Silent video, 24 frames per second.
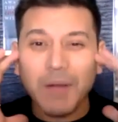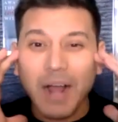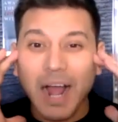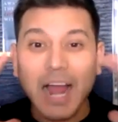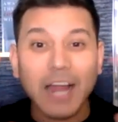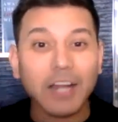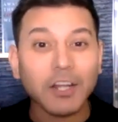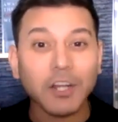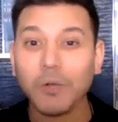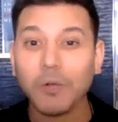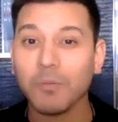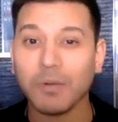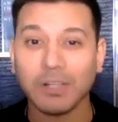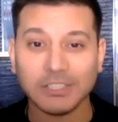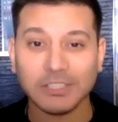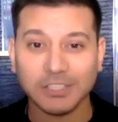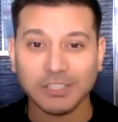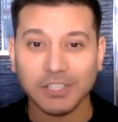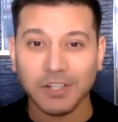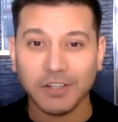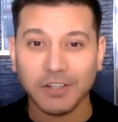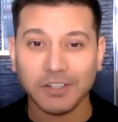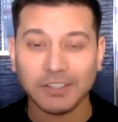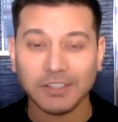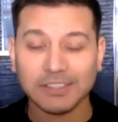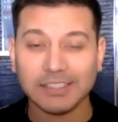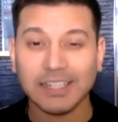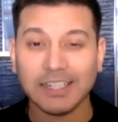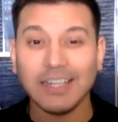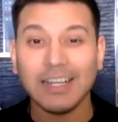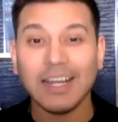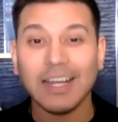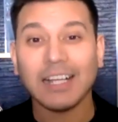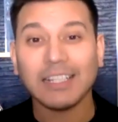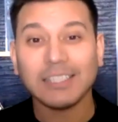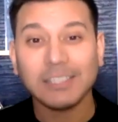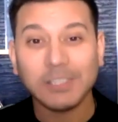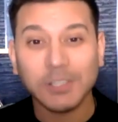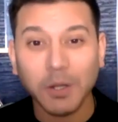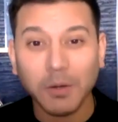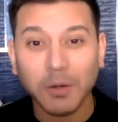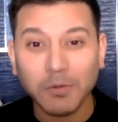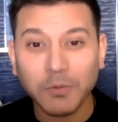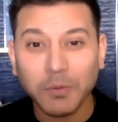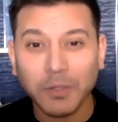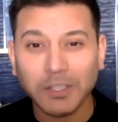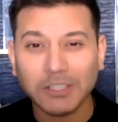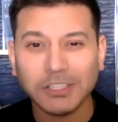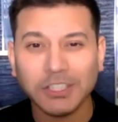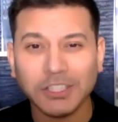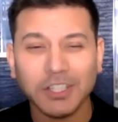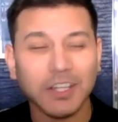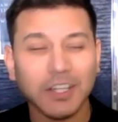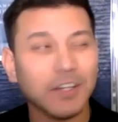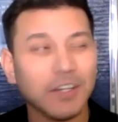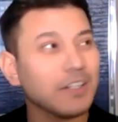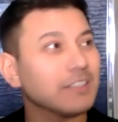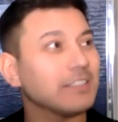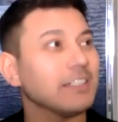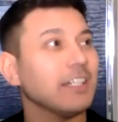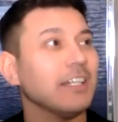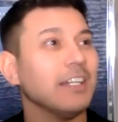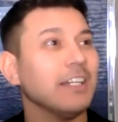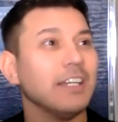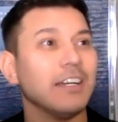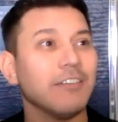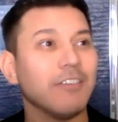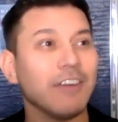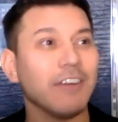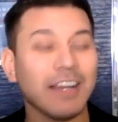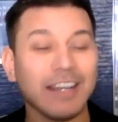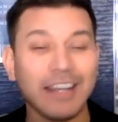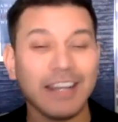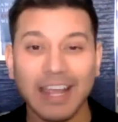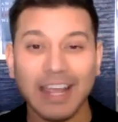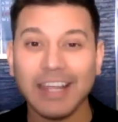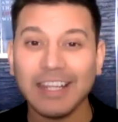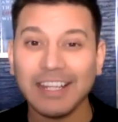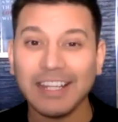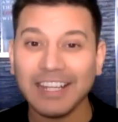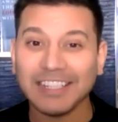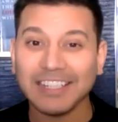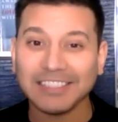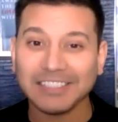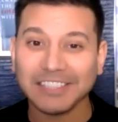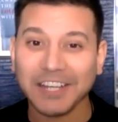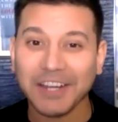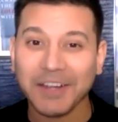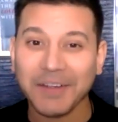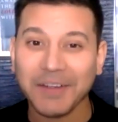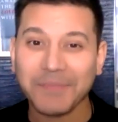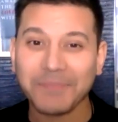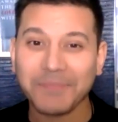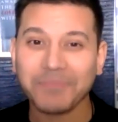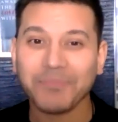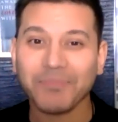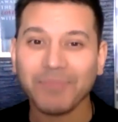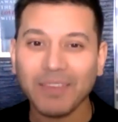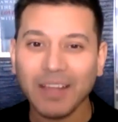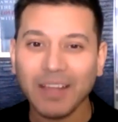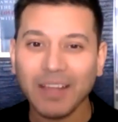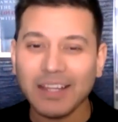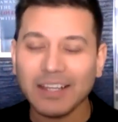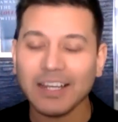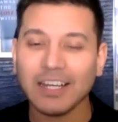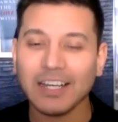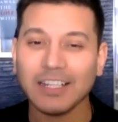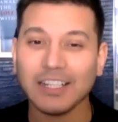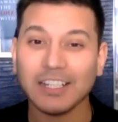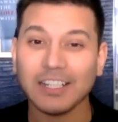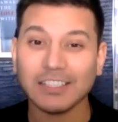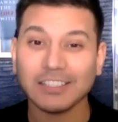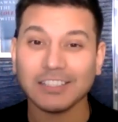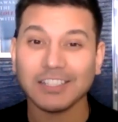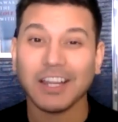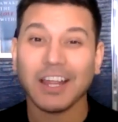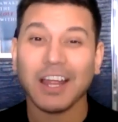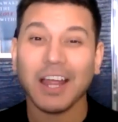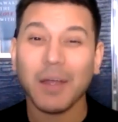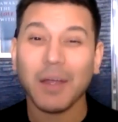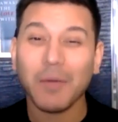I don't watch the news. I stopped watching the news around 8 years ago, 8, 9 years ago.